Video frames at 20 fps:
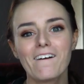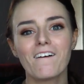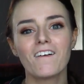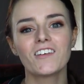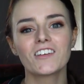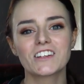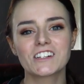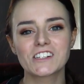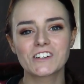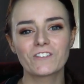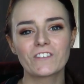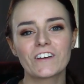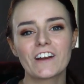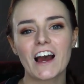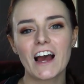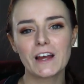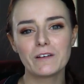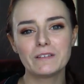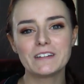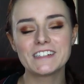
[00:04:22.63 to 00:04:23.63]
all the different
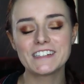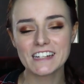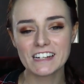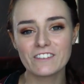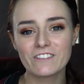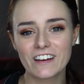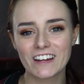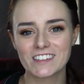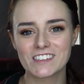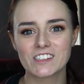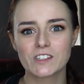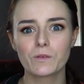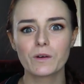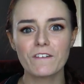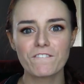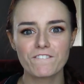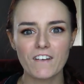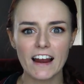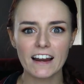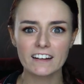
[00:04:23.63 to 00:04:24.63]
IBD events. So
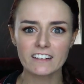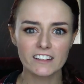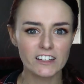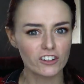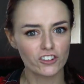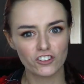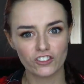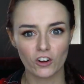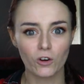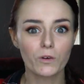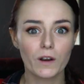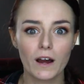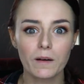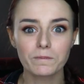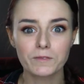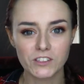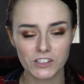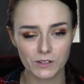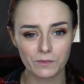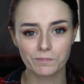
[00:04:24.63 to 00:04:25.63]
we finally showed
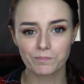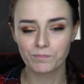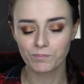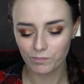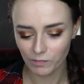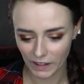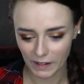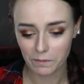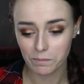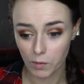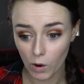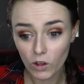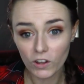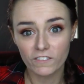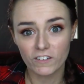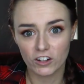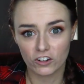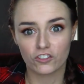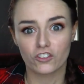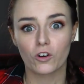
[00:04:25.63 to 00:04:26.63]
up to, like both
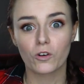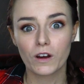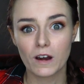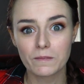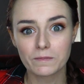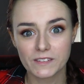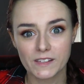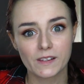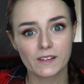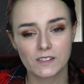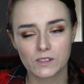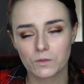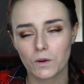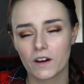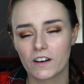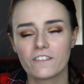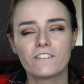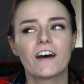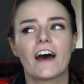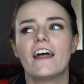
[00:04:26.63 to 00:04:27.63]
of us showed up to this
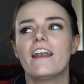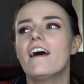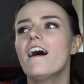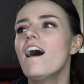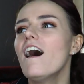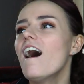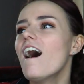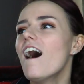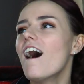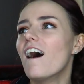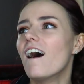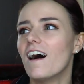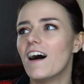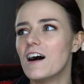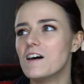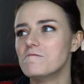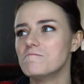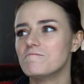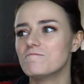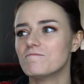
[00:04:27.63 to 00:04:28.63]
one event.
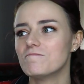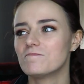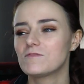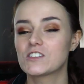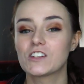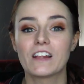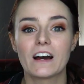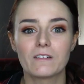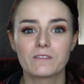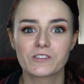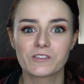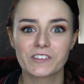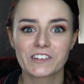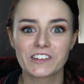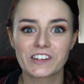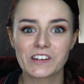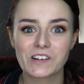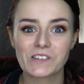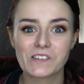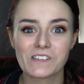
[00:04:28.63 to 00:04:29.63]
Um, so that was
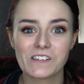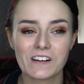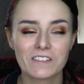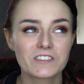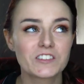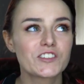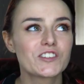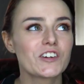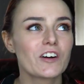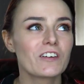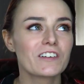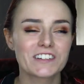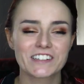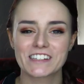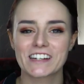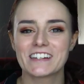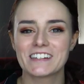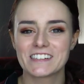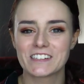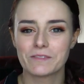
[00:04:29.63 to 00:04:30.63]
really cool. I was so
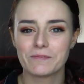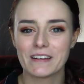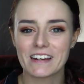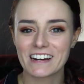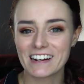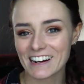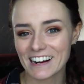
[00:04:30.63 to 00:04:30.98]
excited to meet